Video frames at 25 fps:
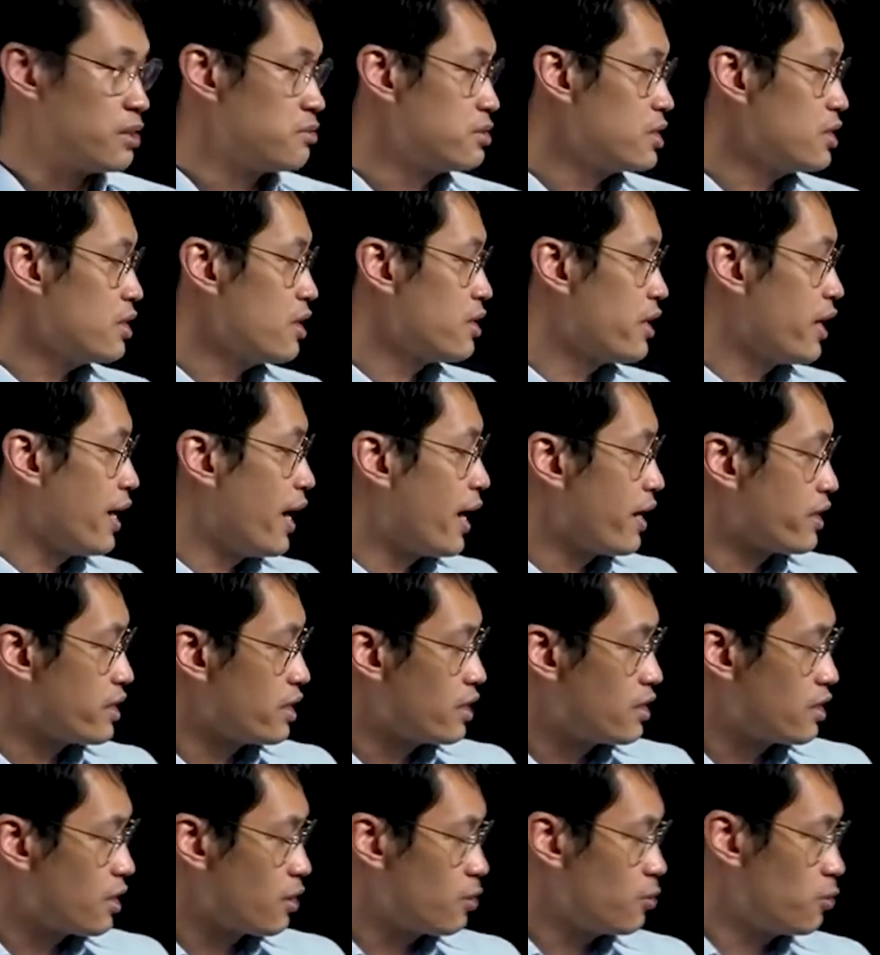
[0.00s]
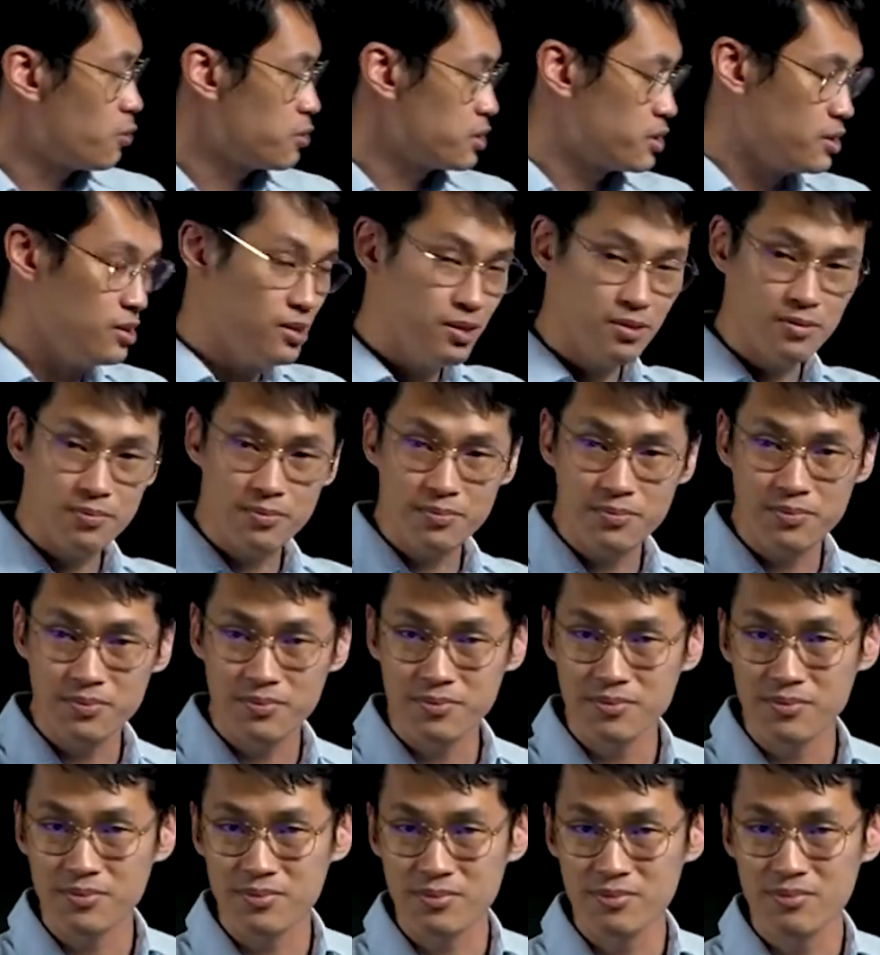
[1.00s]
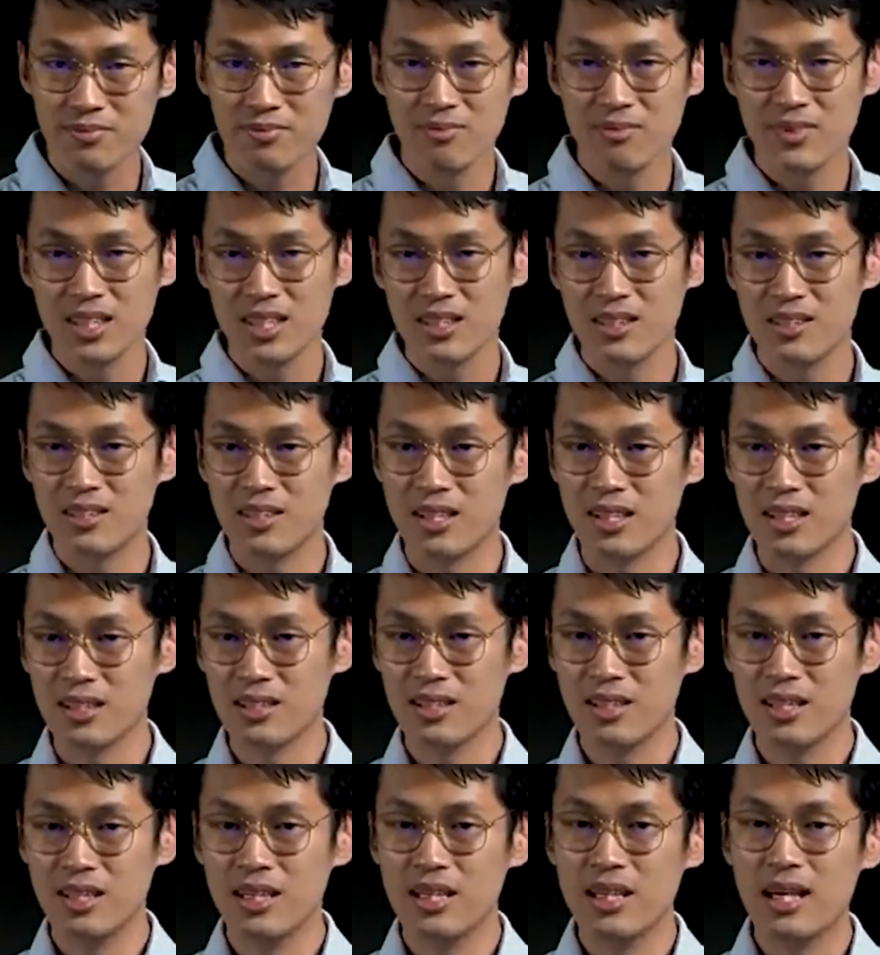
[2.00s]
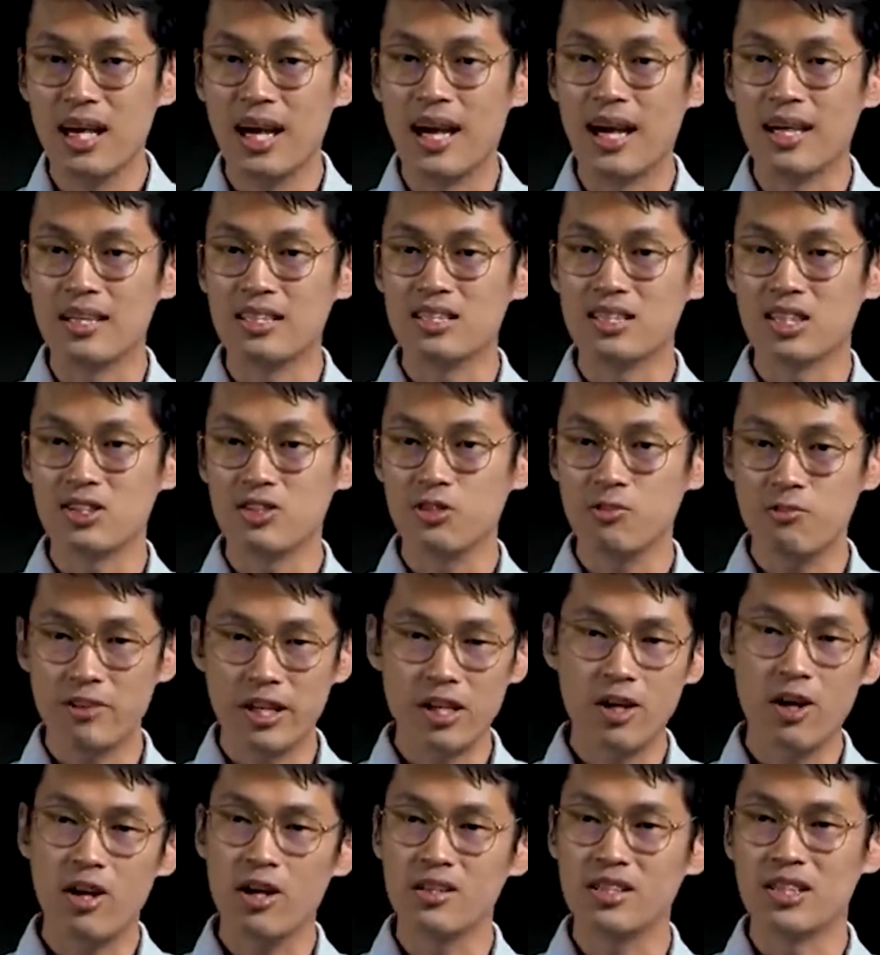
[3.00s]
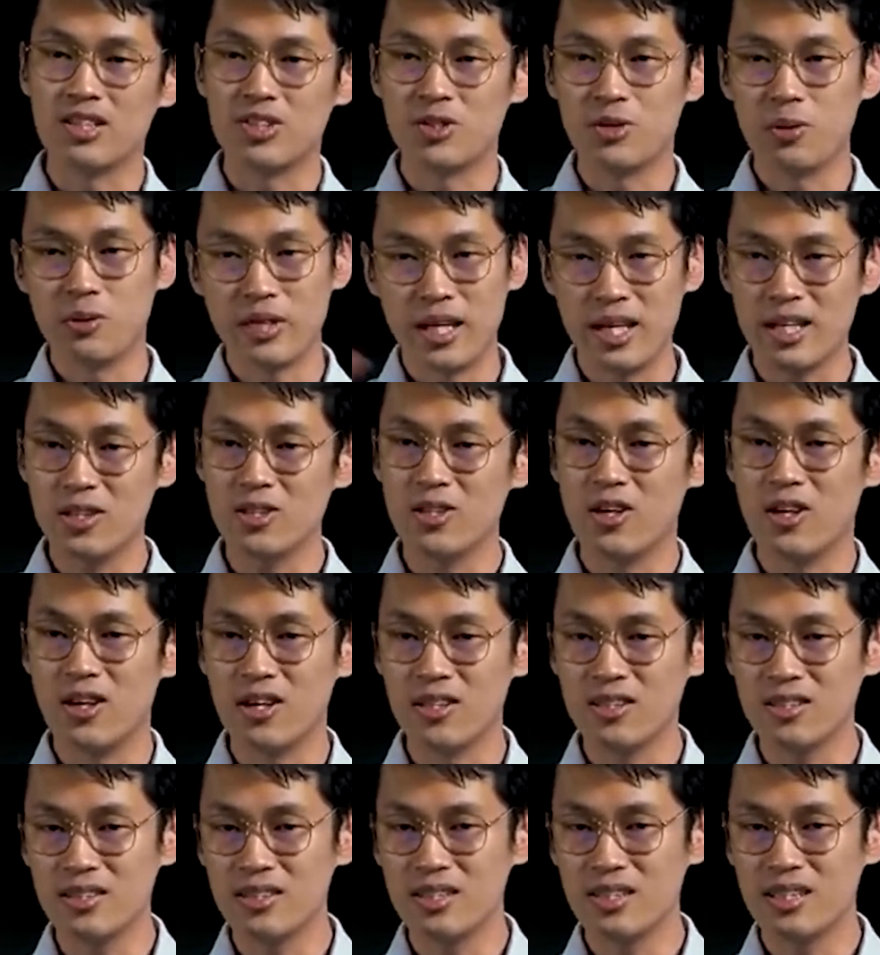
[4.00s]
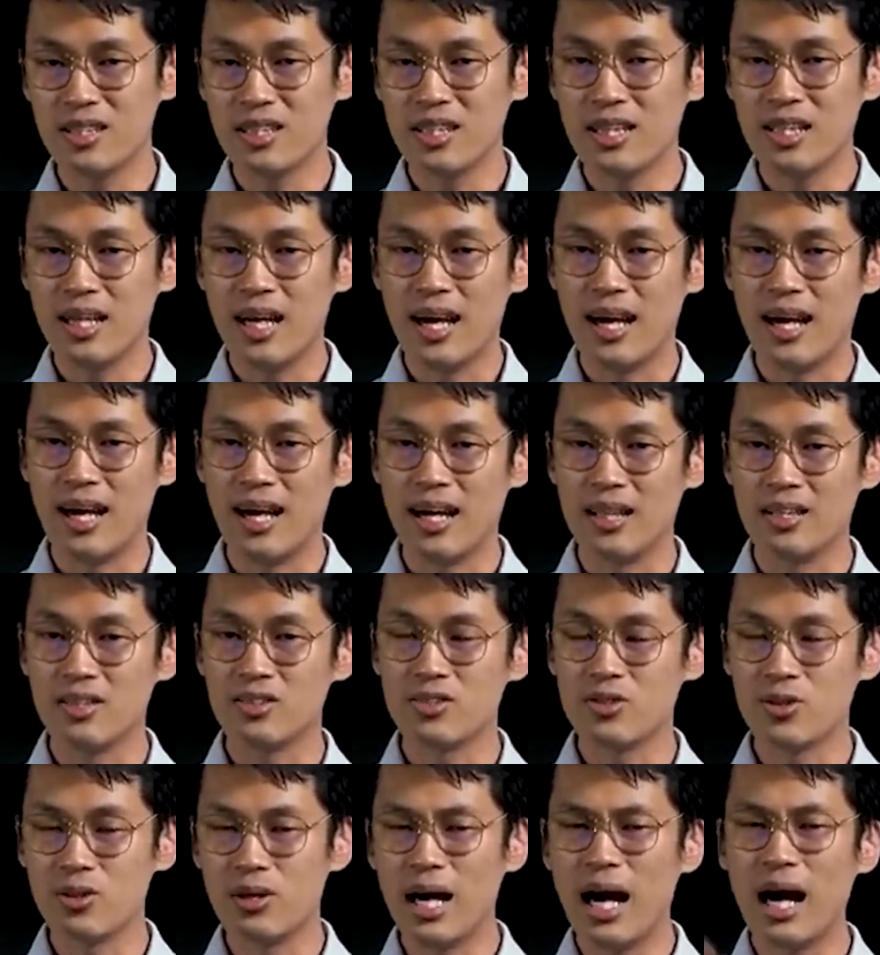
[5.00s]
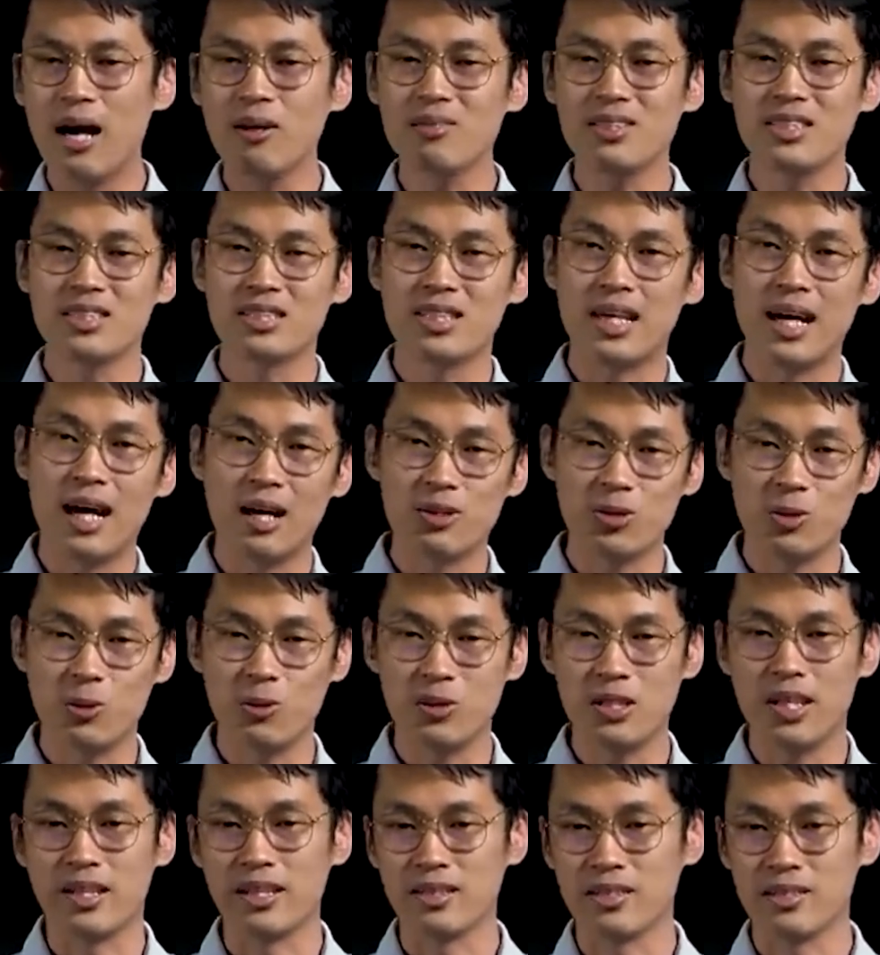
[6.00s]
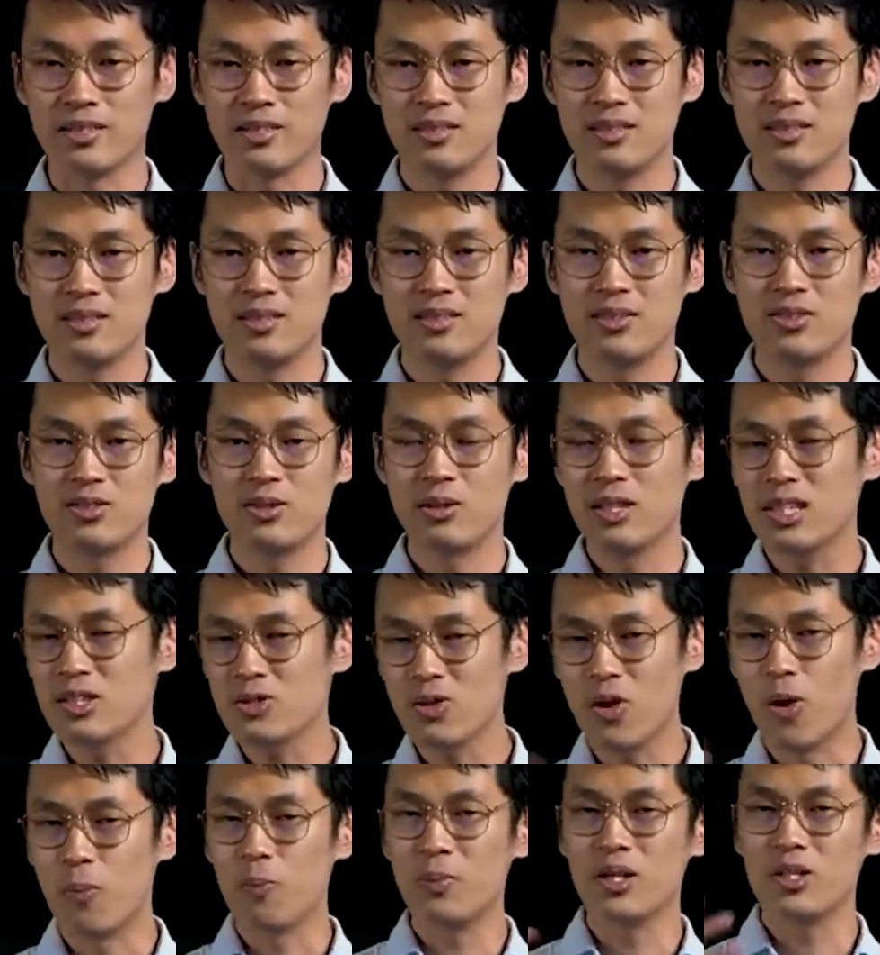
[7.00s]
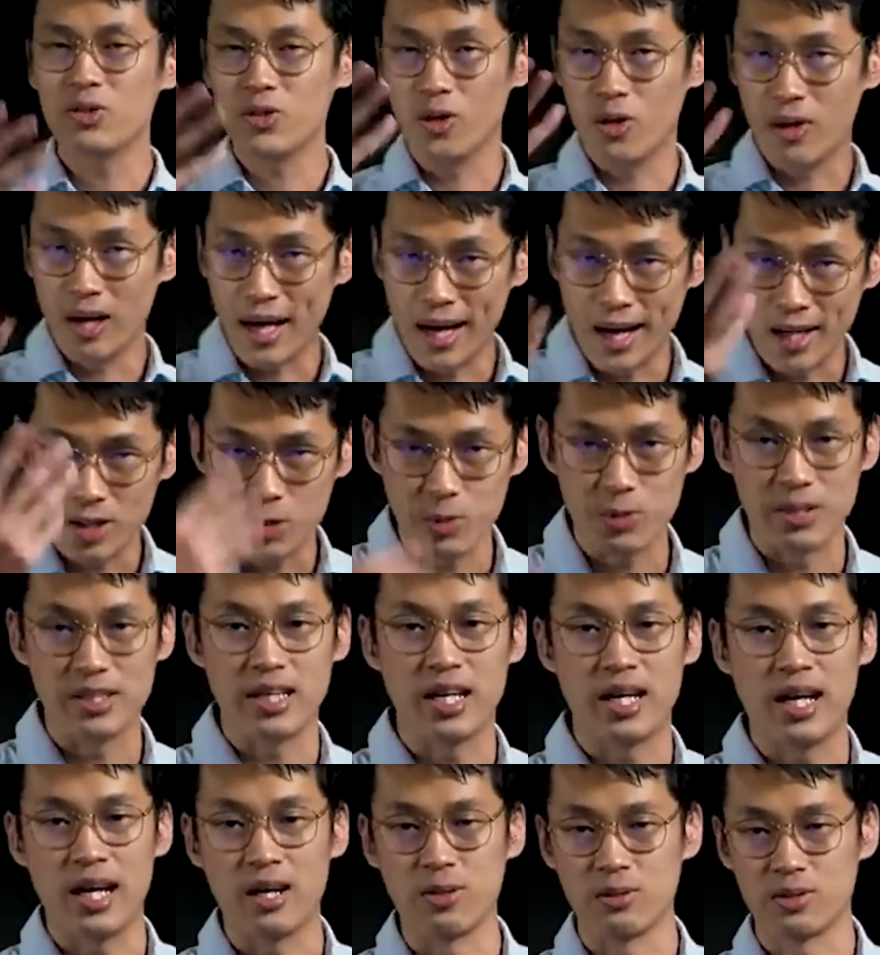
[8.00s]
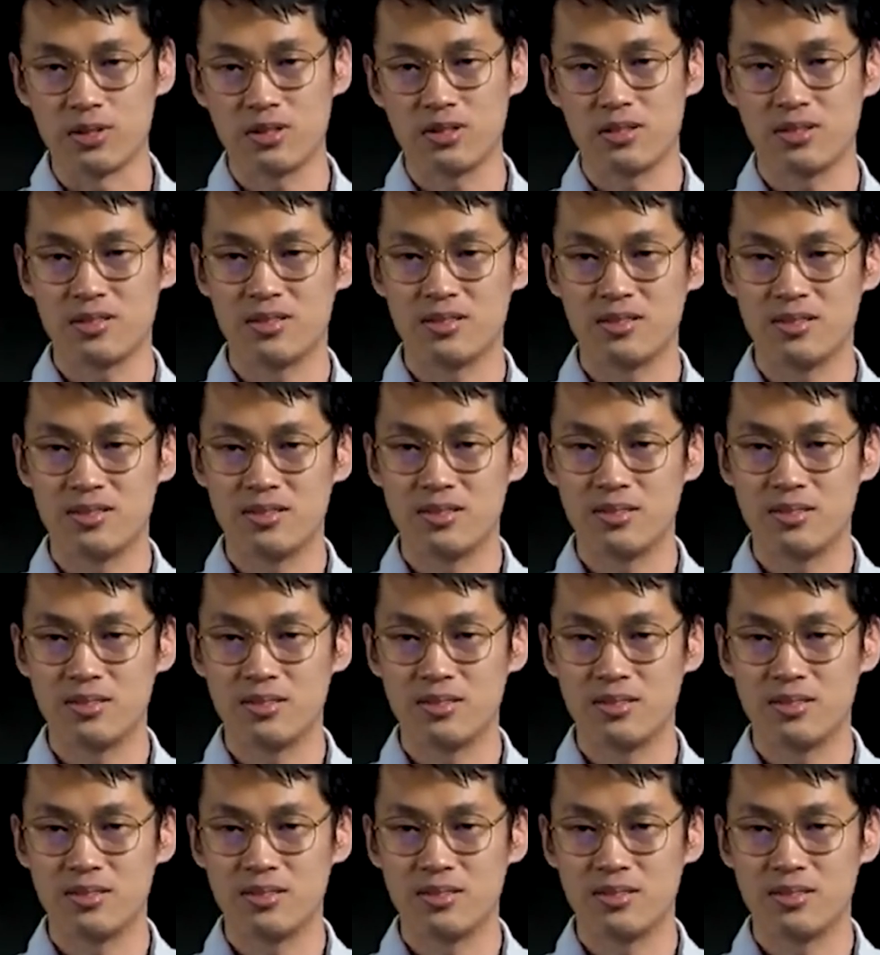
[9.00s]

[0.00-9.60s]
Can you see that they're hanging their clothes here? Right? And it's actually very hot, there's no aircon. And so how does their house look like? So let's compare your house with their house.